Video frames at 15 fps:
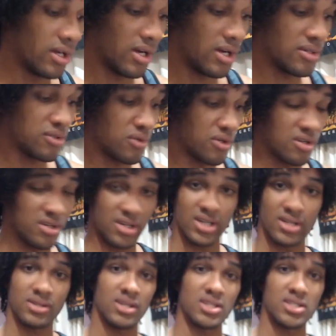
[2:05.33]
So we're gonna
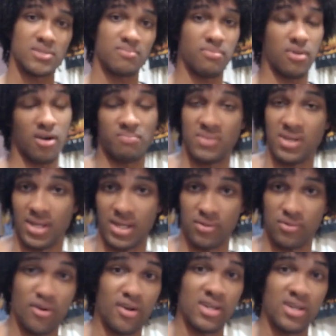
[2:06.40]
get things popping
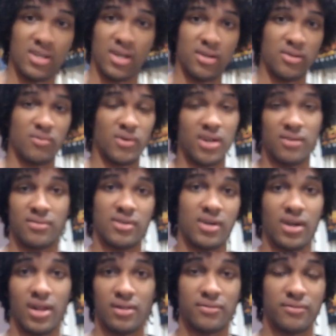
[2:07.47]
and running and whatever
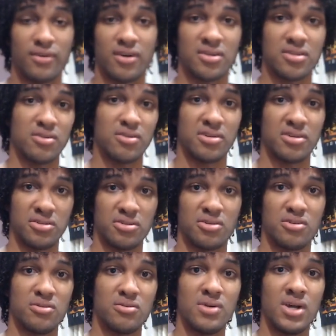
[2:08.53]
the hell fuck. You already
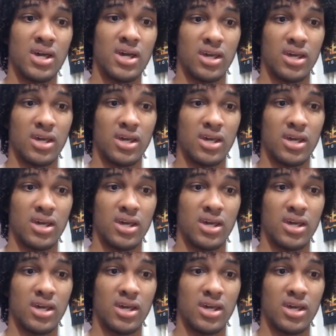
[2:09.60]
know.